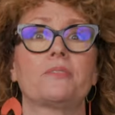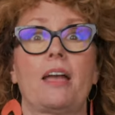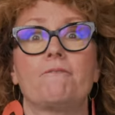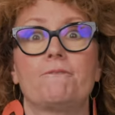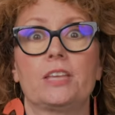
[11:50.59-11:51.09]
I've
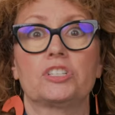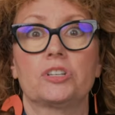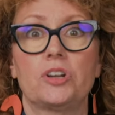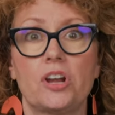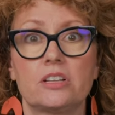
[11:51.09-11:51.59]
got fish
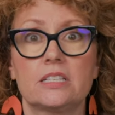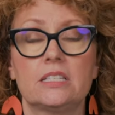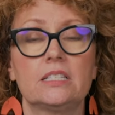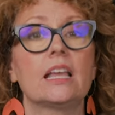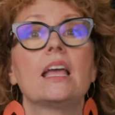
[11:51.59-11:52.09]

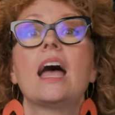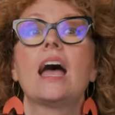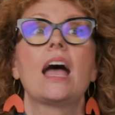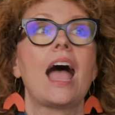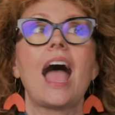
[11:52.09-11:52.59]
curtains.
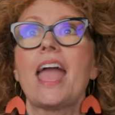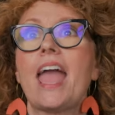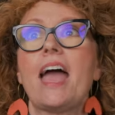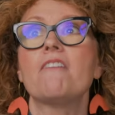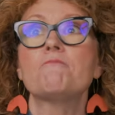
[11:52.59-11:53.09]
I
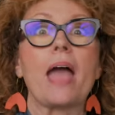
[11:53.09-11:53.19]
have